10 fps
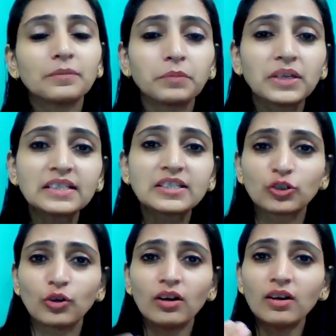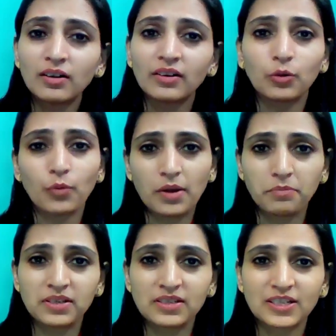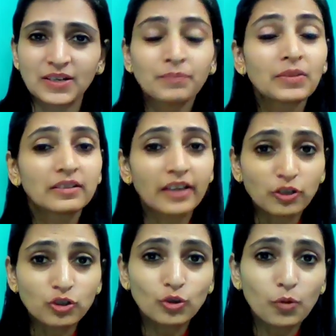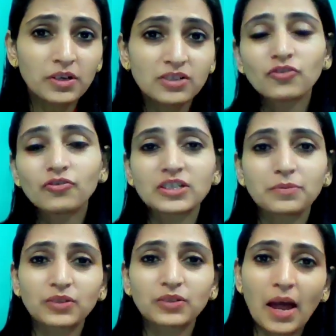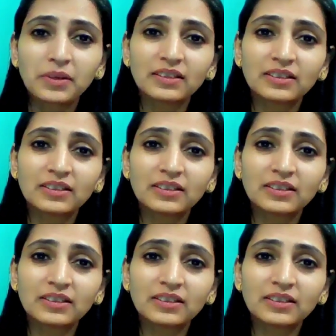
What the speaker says: meets your requirement. Thank you so much for subscribing